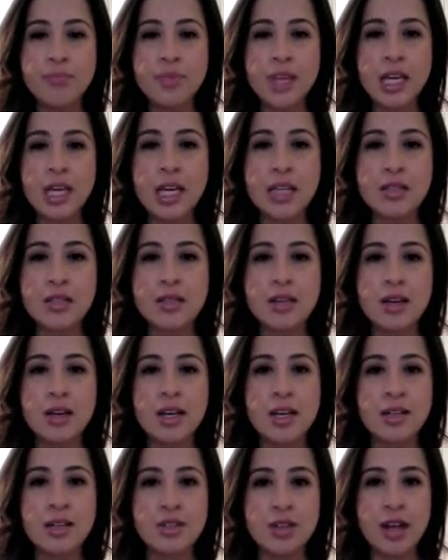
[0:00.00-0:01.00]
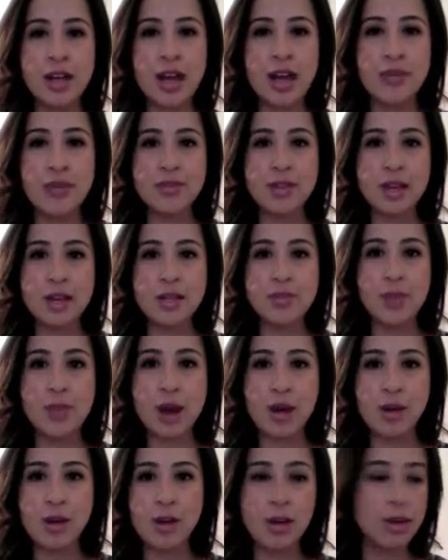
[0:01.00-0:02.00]
It's an 1.5 inch size
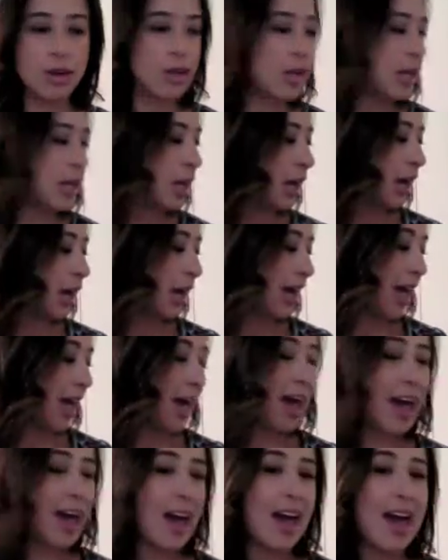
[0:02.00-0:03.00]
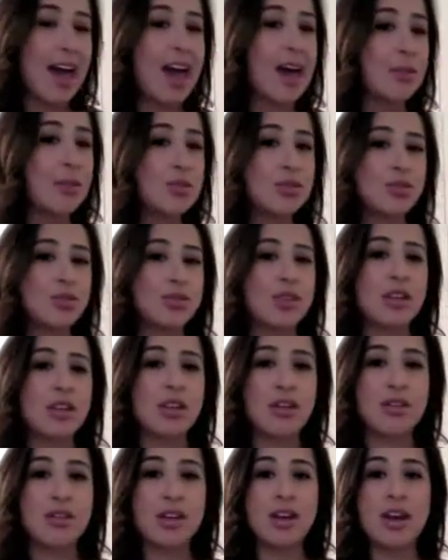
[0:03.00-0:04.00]
barrel. I absolutely
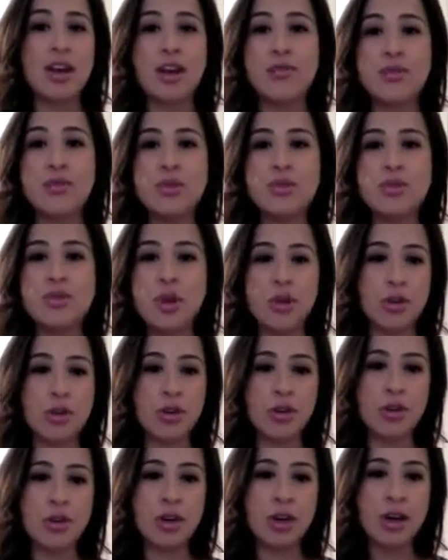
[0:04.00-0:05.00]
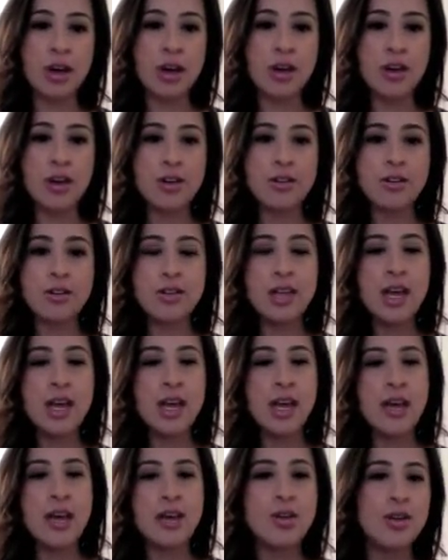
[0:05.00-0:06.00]
love it. I've used other curling irons.
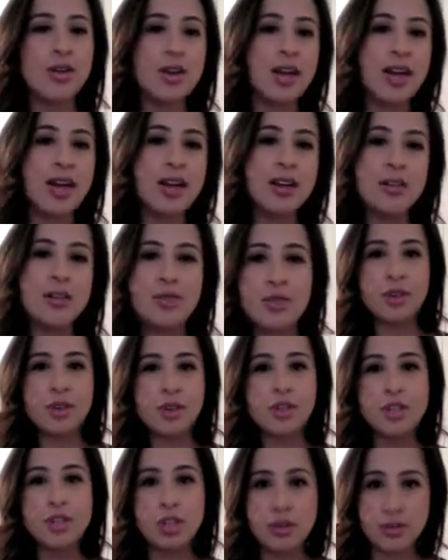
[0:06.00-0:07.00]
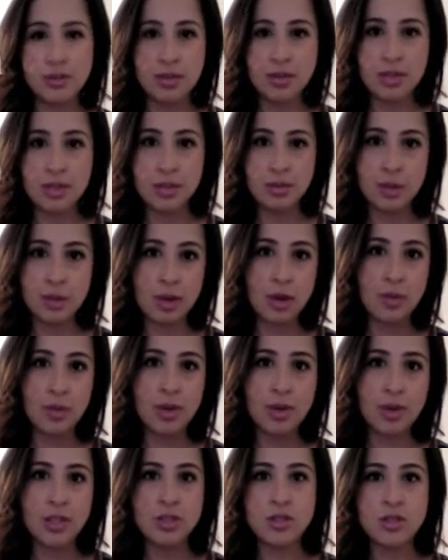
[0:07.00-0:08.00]
You can kind of achieve the same look, but
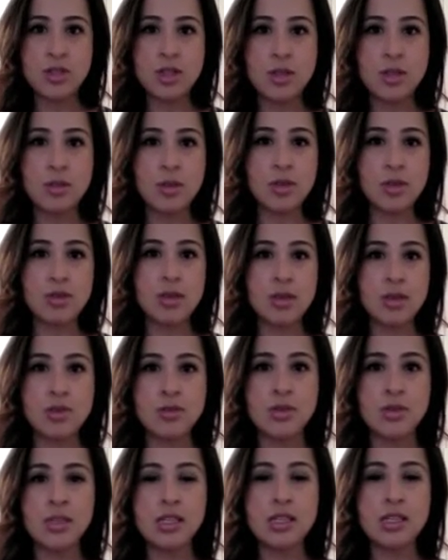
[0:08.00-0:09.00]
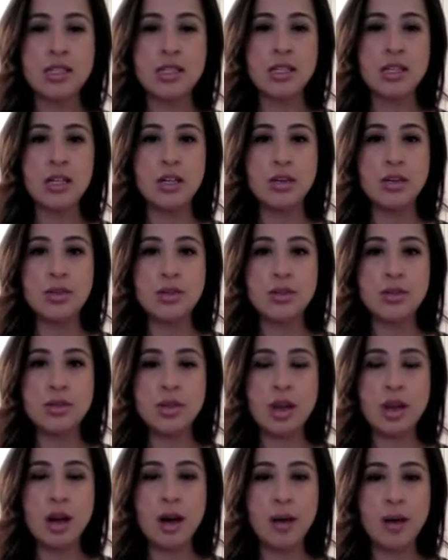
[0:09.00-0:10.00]
I just think the Marcel is really easy to use.
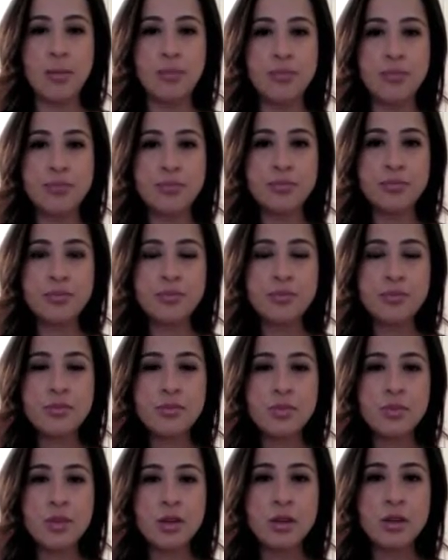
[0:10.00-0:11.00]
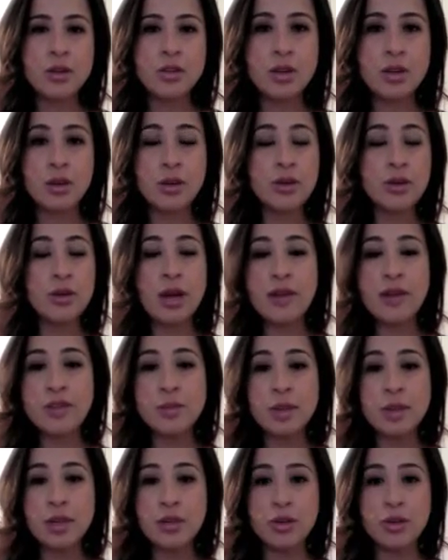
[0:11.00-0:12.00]
So you don't have to
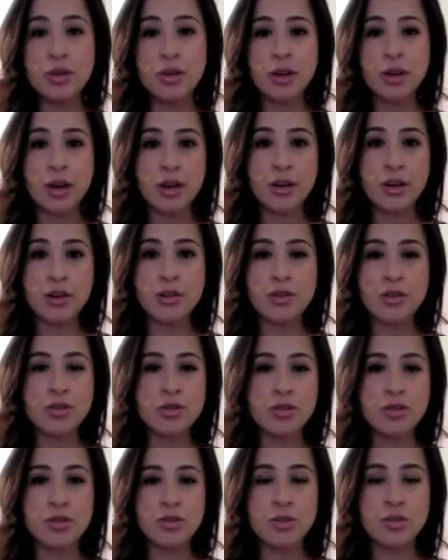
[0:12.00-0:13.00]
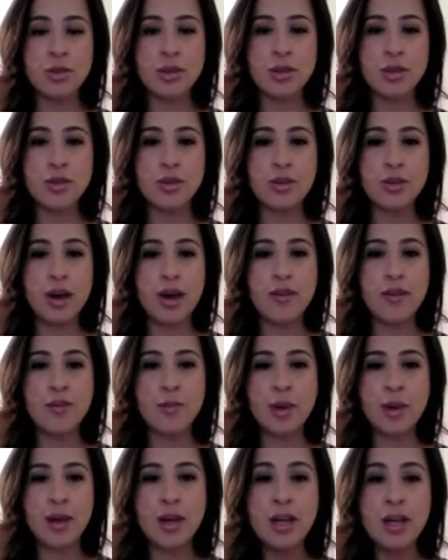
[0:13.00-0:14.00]
buy a new curling iron, you can just use the one that you have,
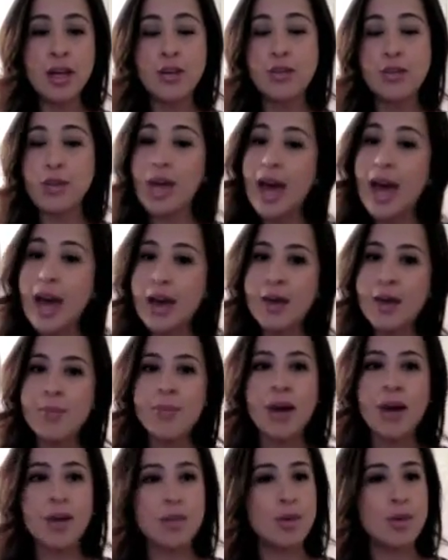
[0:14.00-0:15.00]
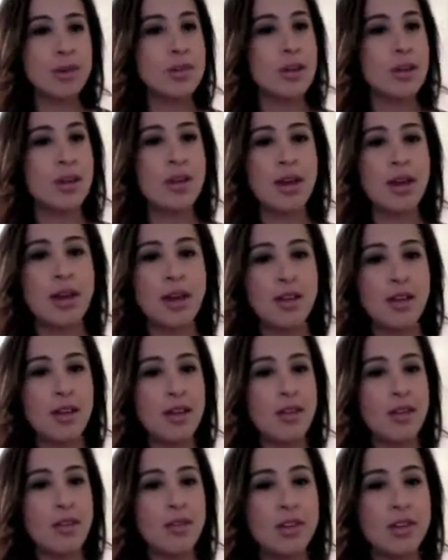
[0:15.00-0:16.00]
but if you can, buy the Marcel. I
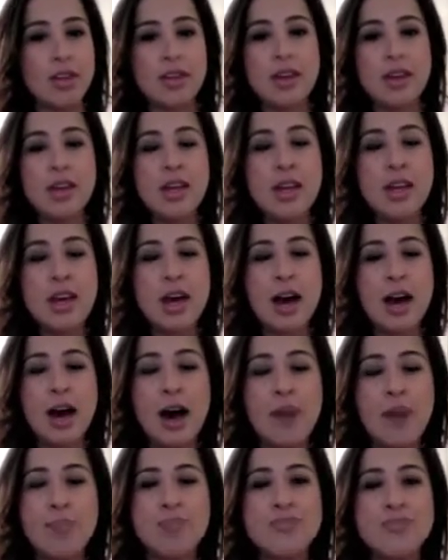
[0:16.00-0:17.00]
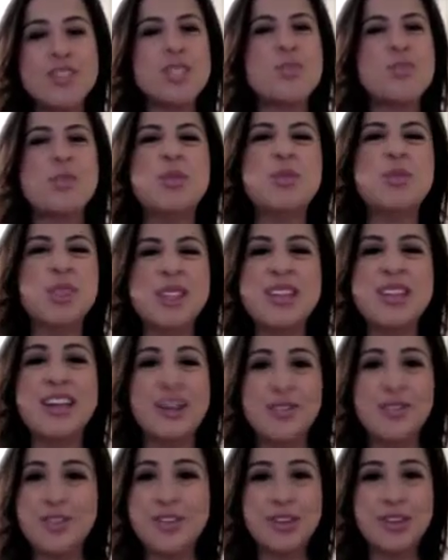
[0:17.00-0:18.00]
love it. Just be really
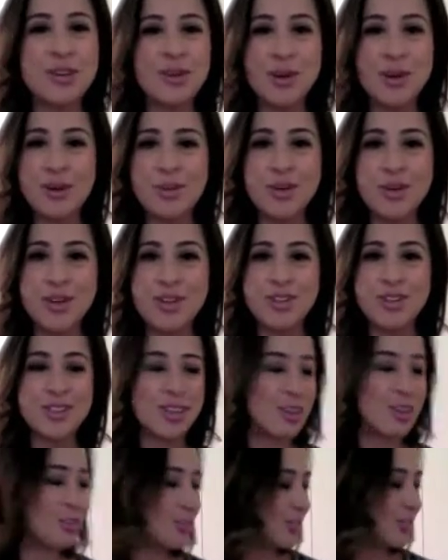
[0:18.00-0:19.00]
careful, you don't want to burn yourself.